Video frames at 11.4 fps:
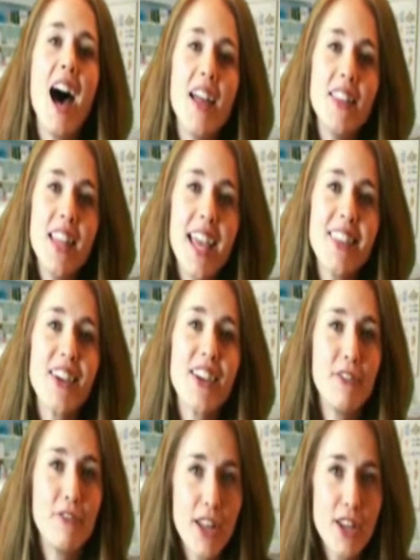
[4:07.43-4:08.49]
Unlike the
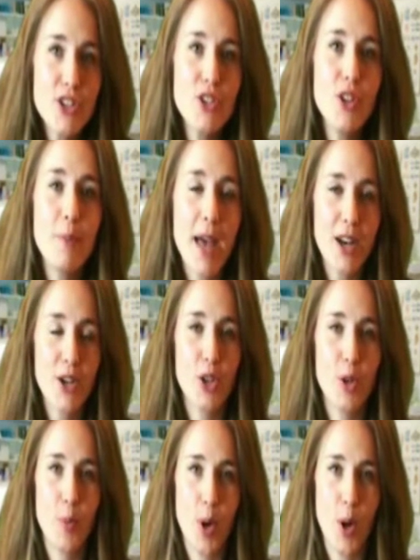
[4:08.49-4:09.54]
conventional
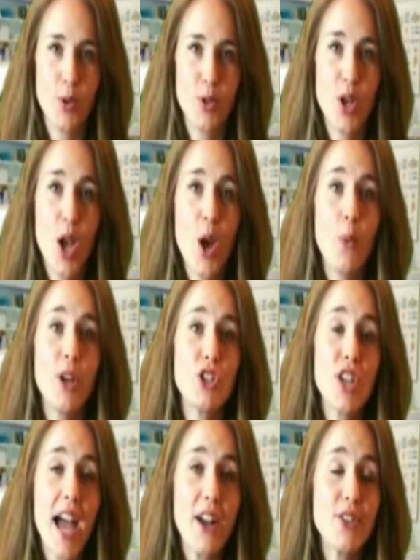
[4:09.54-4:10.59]
medical approach, which
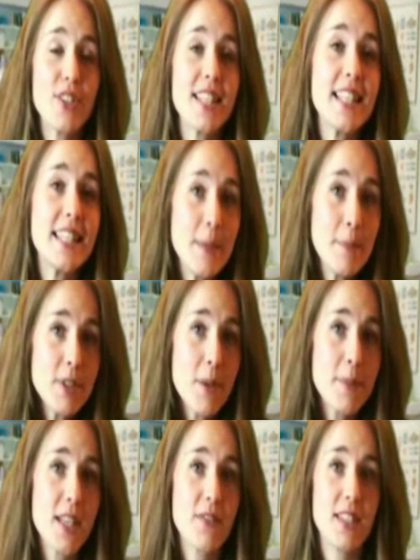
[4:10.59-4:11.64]
tackles the
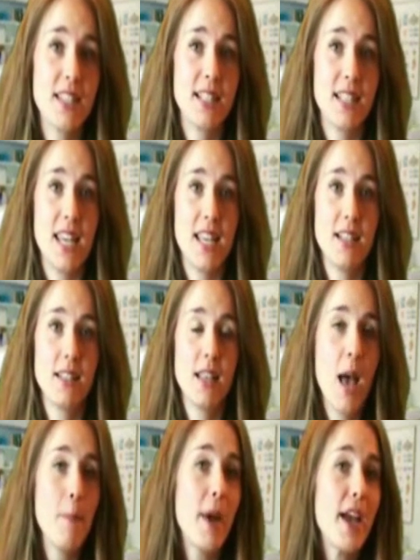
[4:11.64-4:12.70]
symptoms of the disease
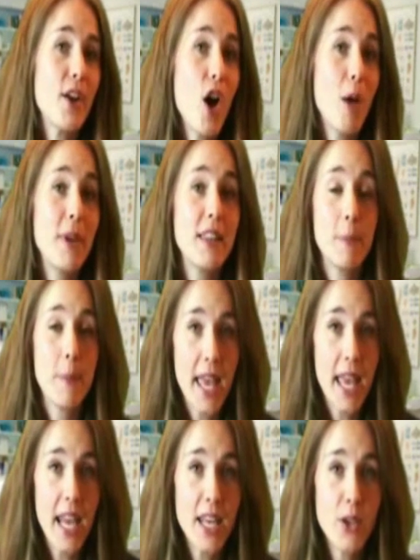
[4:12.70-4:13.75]
by calming the
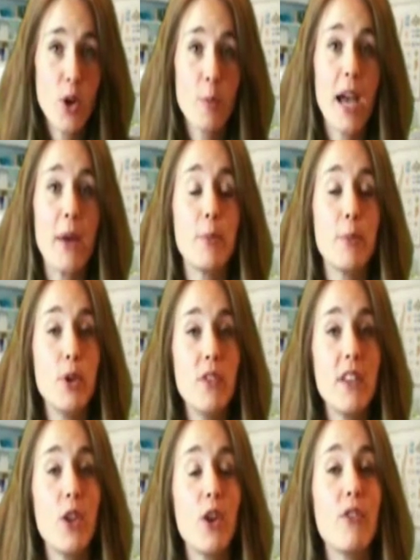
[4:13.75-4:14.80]
pain or by
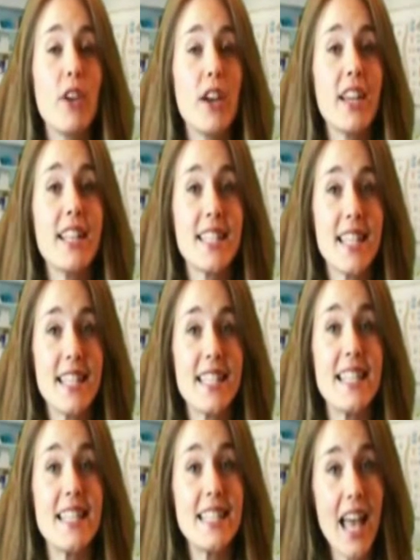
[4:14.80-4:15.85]
removing the ovarian cyst
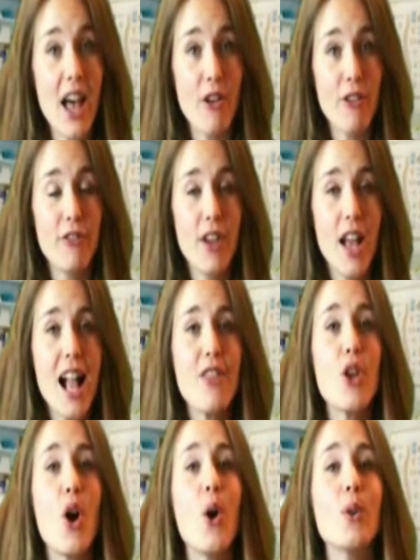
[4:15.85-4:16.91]
itself,
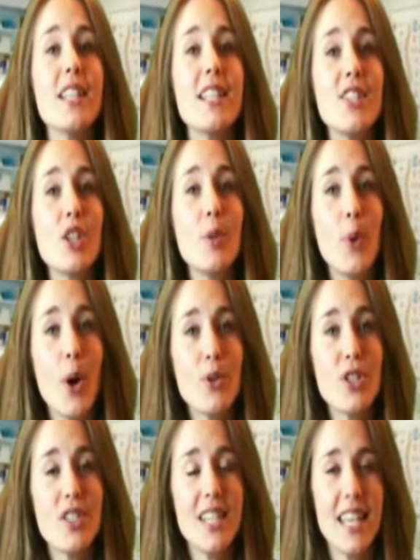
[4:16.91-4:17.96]
the holistic
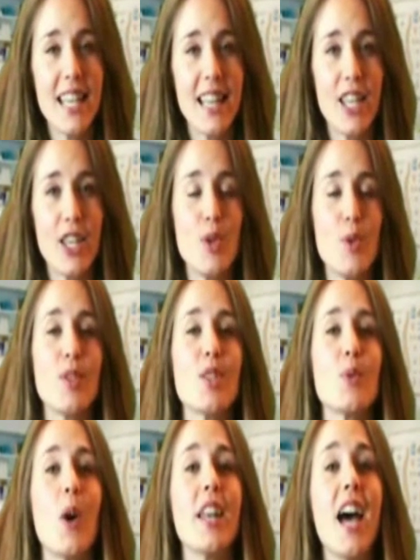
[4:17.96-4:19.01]
approach to healing
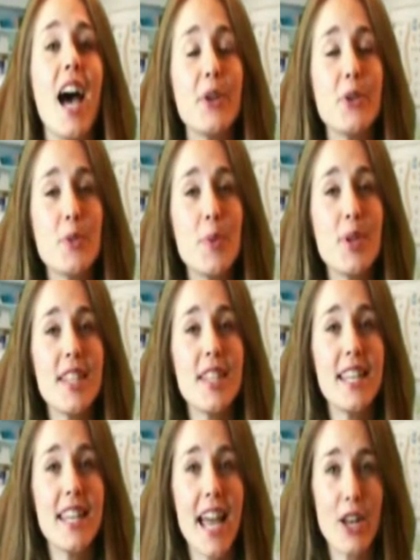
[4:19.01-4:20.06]
uses
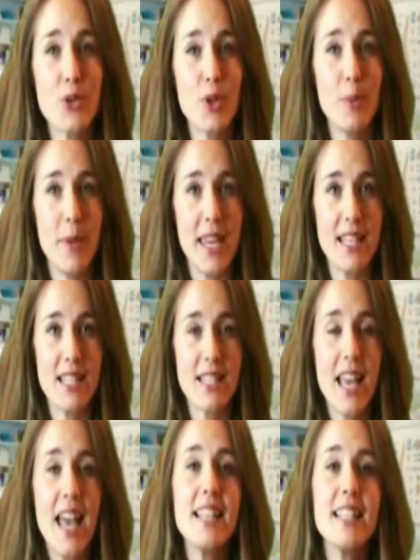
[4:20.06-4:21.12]
100% natural
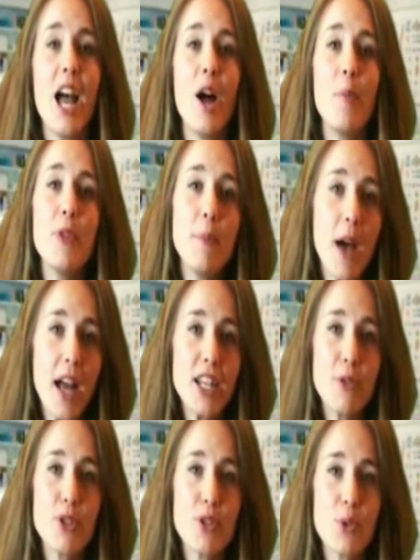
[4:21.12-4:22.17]
means to help the
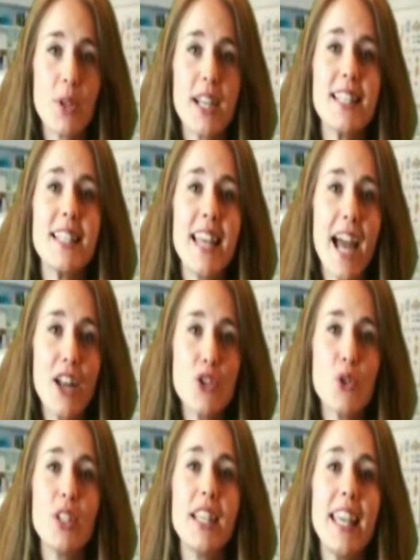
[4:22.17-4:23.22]
body restore its
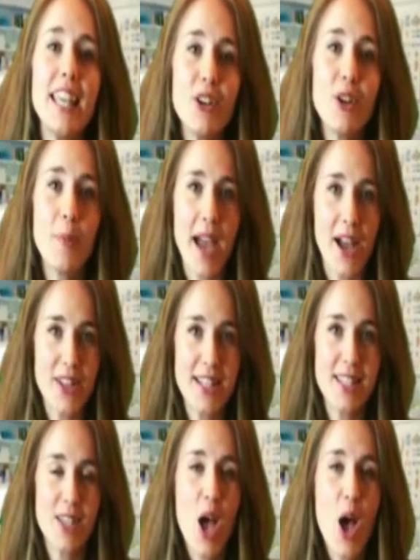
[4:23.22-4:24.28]
natural inner
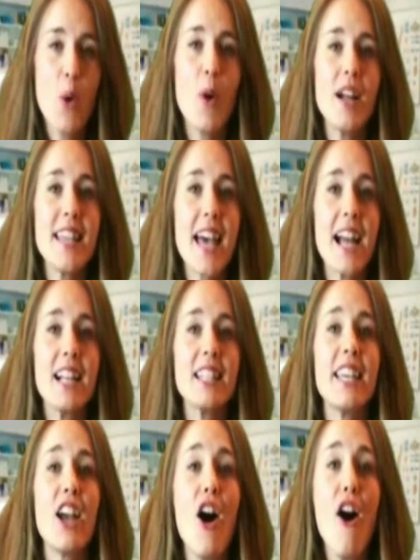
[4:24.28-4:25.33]
balance while
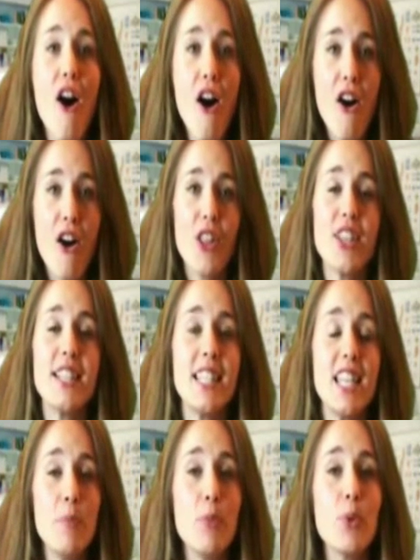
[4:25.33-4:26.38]
tackling all the
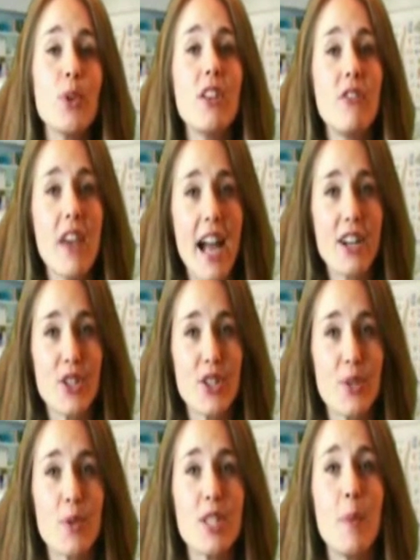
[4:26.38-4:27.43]
deep-rooted
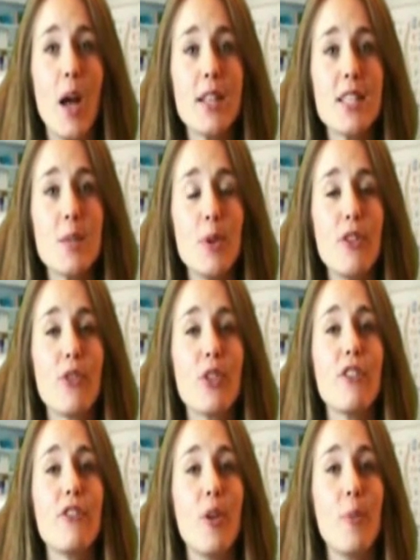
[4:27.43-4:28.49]
factors responsible for
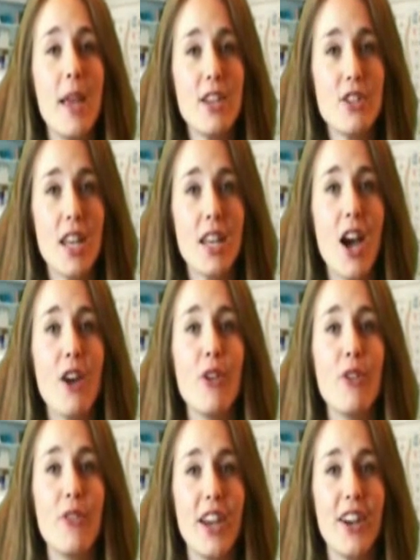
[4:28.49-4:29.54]
the formation of
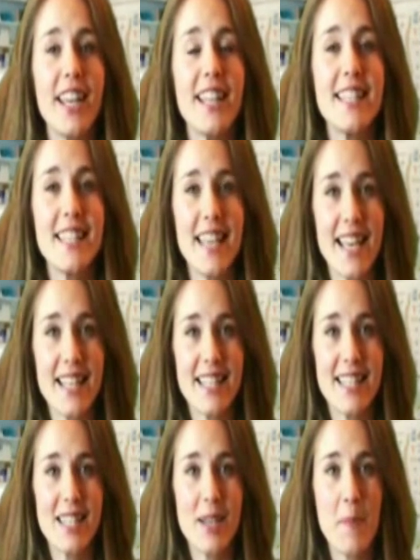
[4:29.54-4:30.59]
ovarian
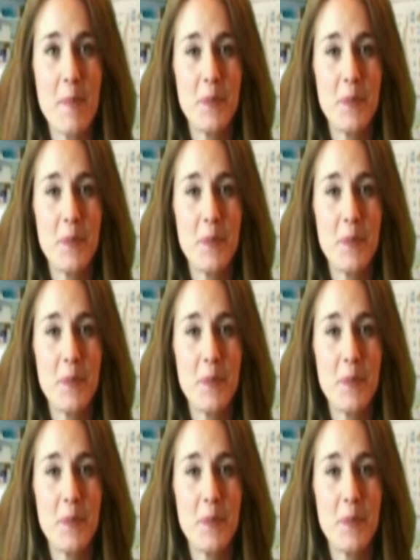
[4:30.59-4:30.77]
cysts.